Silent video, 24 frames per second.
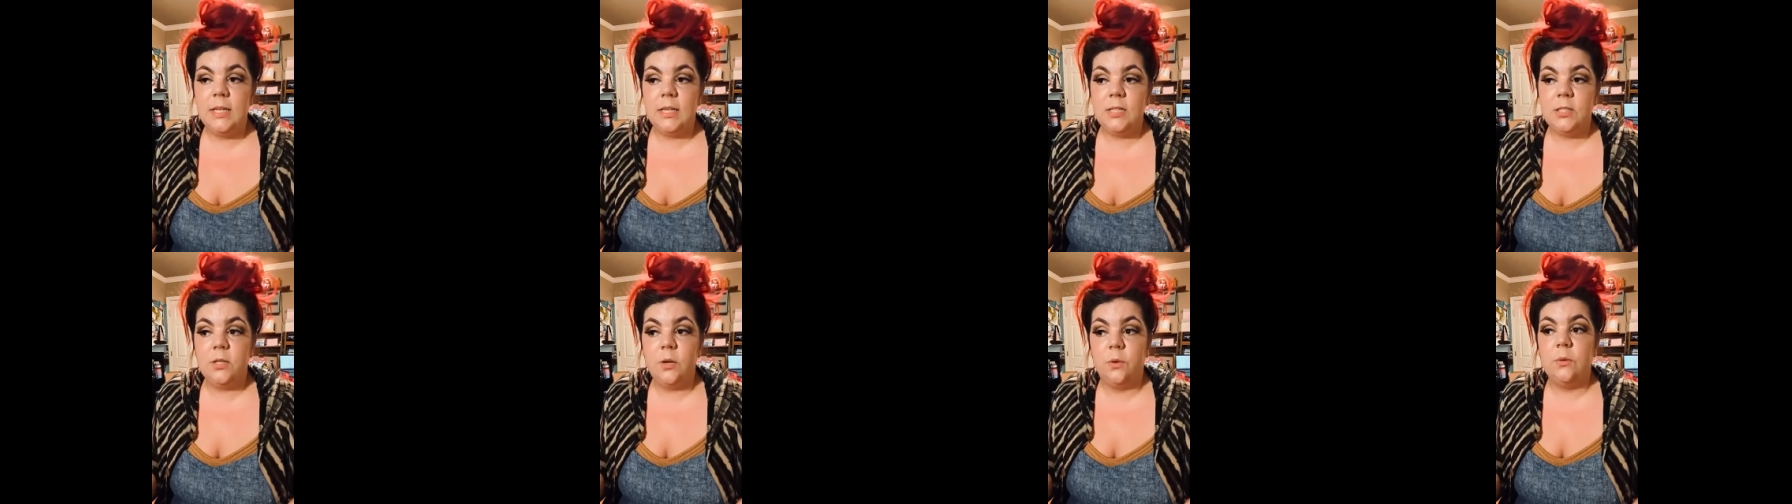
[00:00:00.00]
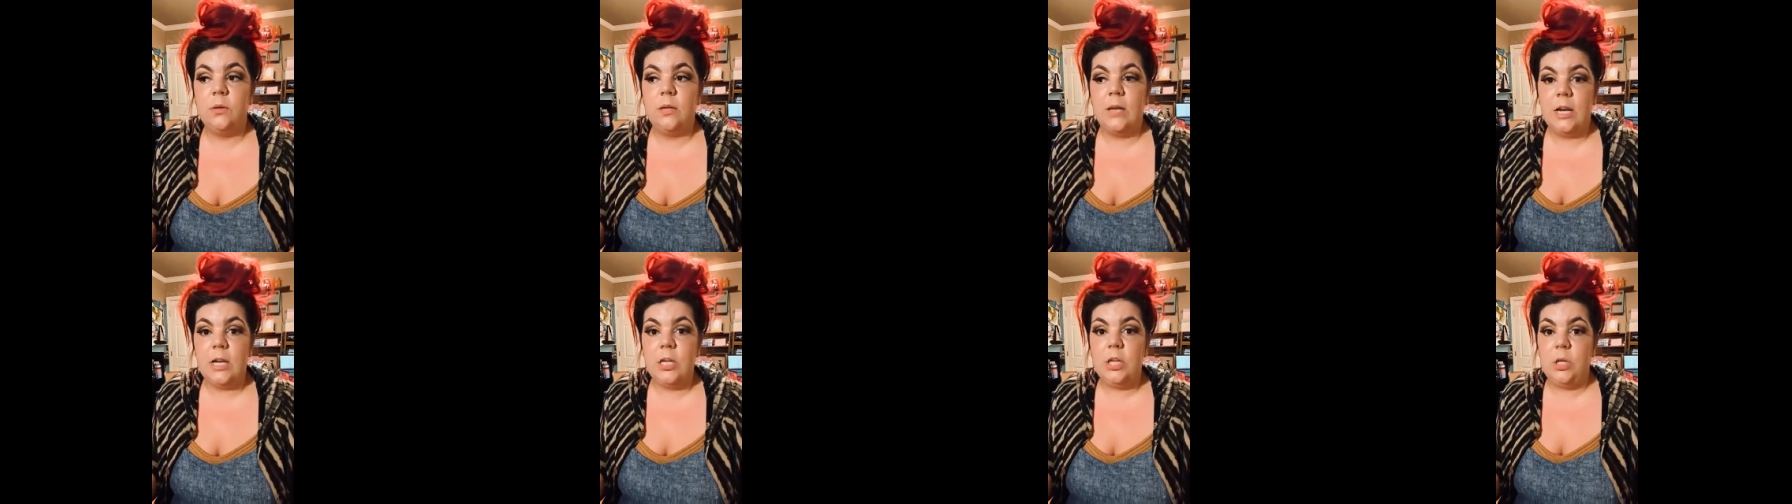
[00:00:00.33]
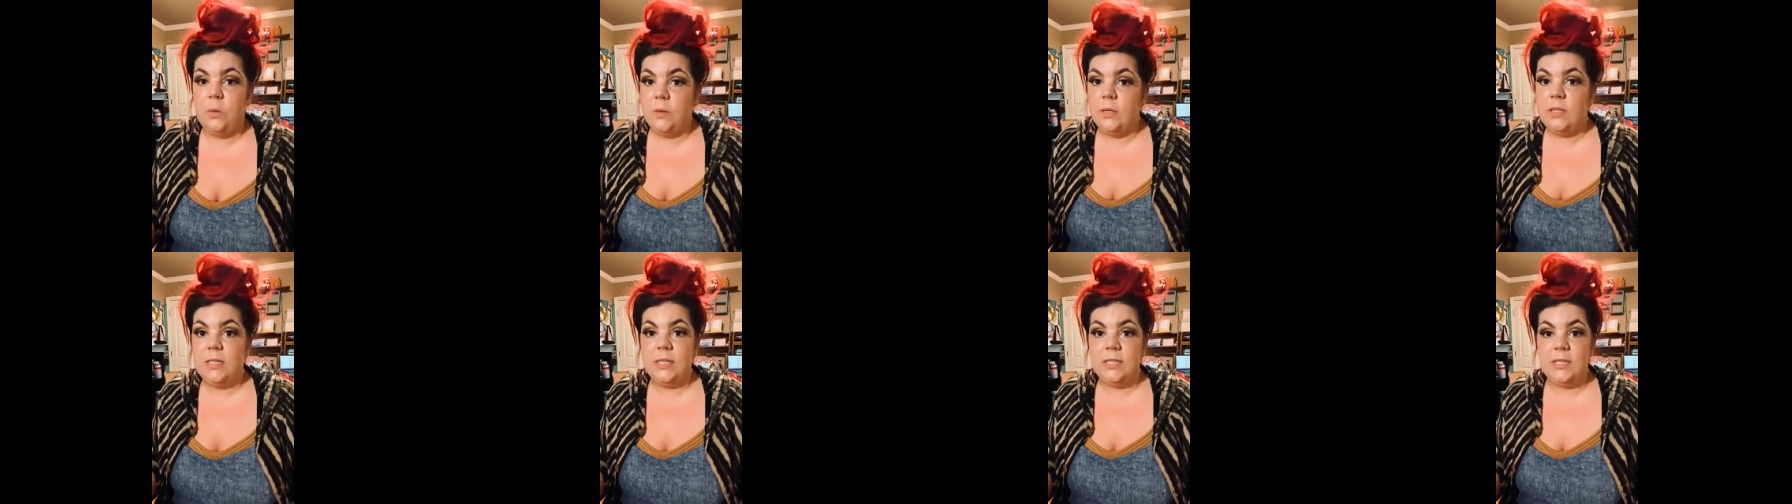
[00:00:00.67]
consultant, and
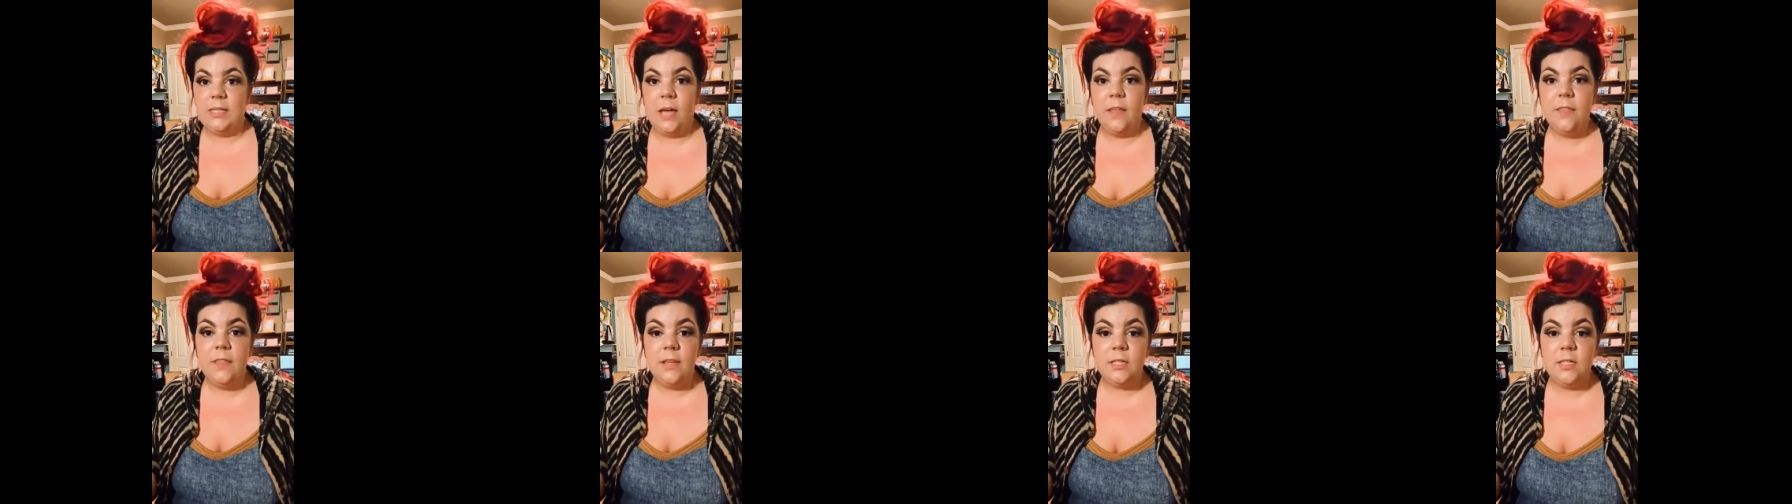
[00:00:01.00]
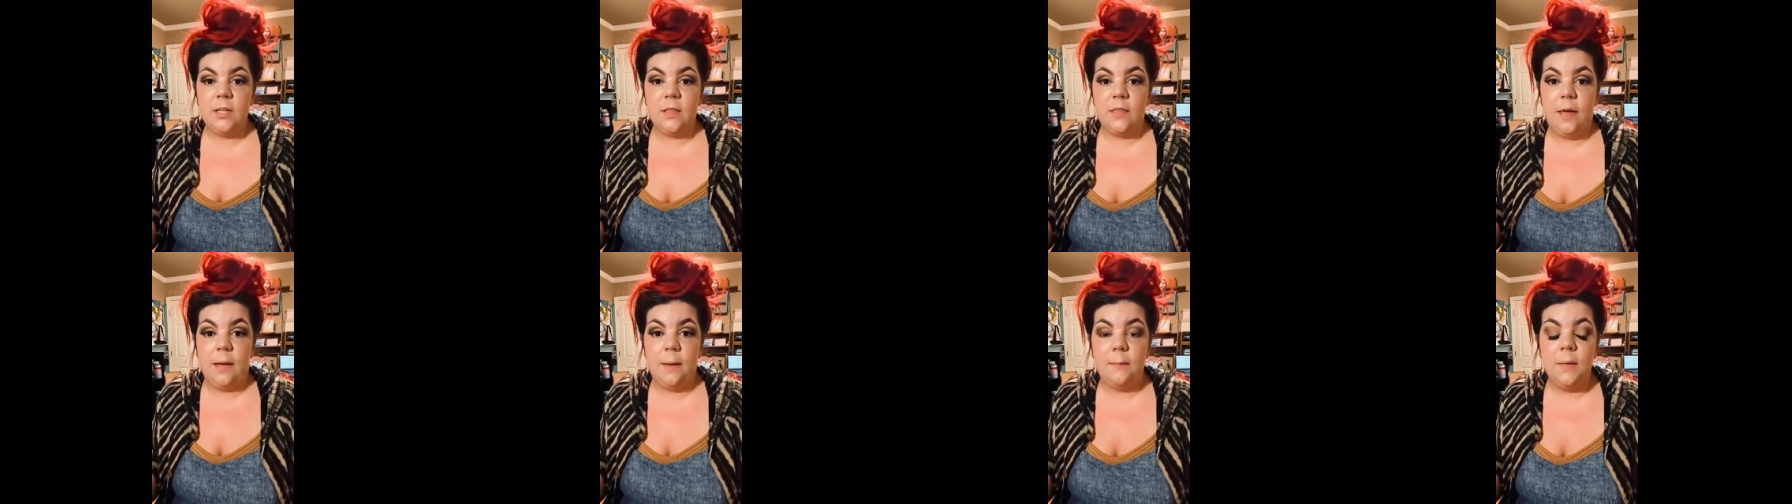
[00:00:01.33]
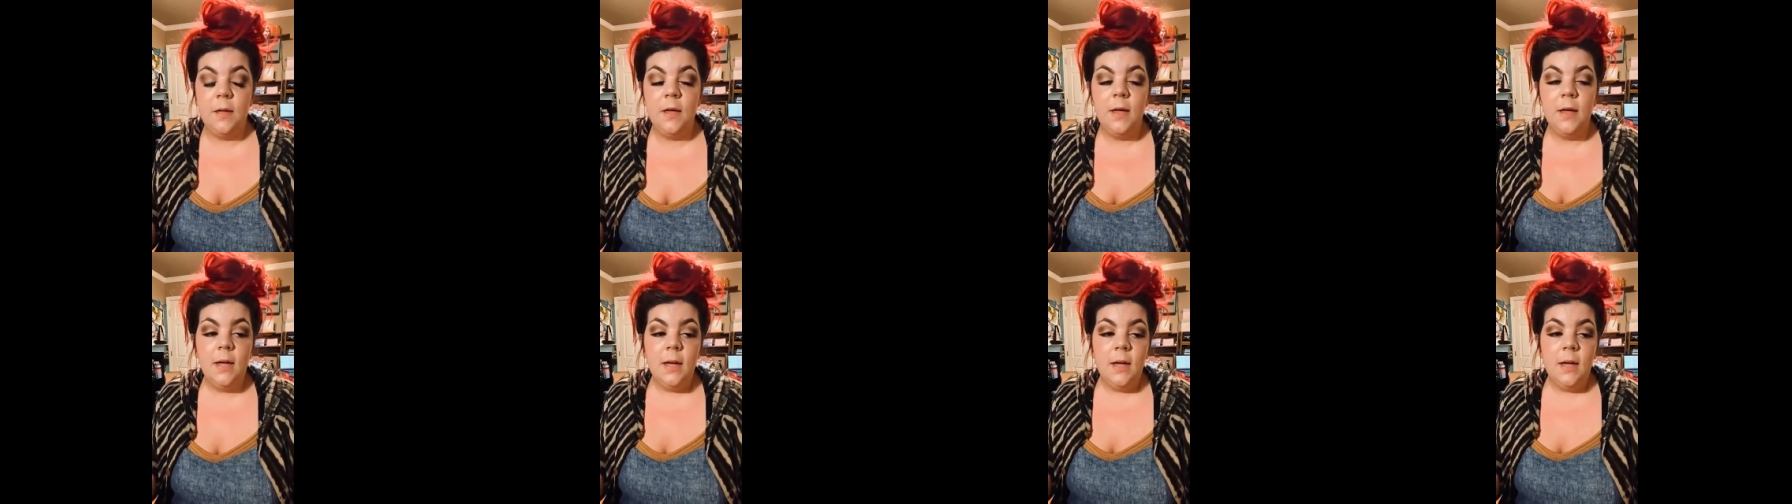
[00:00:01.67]
you get to sell it to them.